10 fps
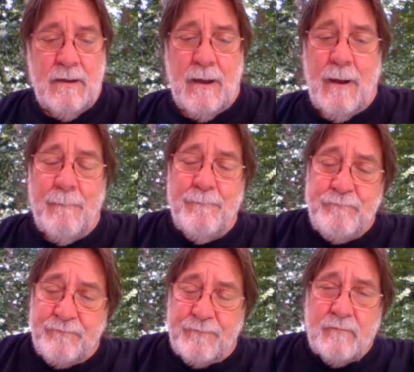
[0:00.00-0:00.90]
Um,
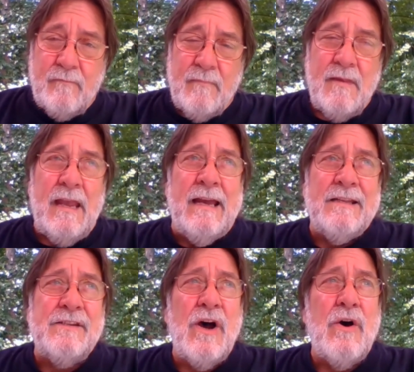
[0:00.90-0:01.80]
and
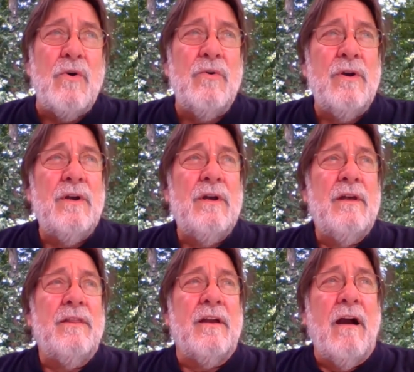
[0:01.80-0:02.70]
so
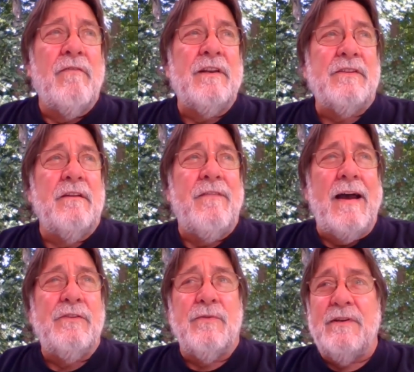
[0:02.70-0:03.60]
the governance and
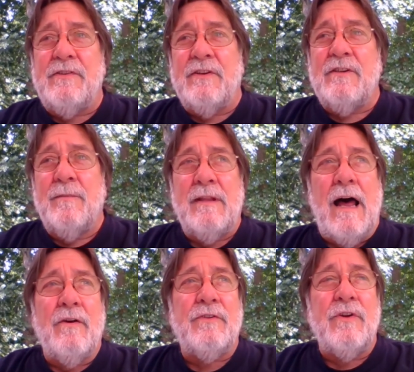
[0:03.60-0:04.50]
advisory system
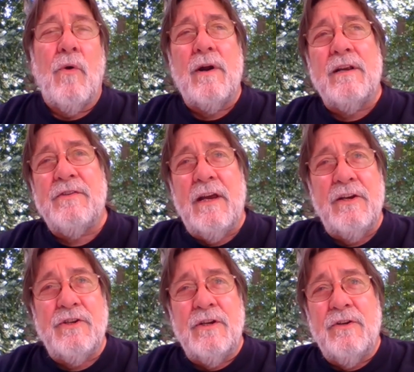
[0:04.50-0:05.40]
allows the
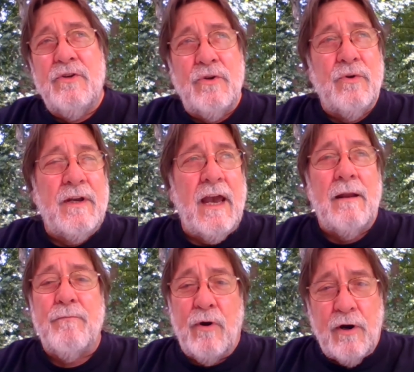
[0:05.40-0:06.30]
organization to,
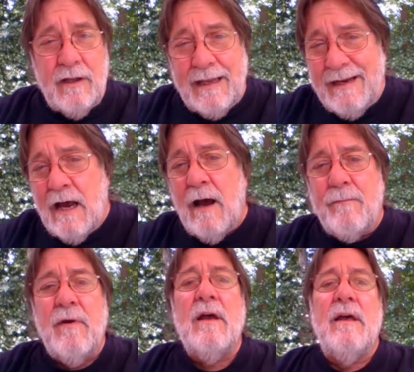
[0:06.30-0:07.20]
again, percolate up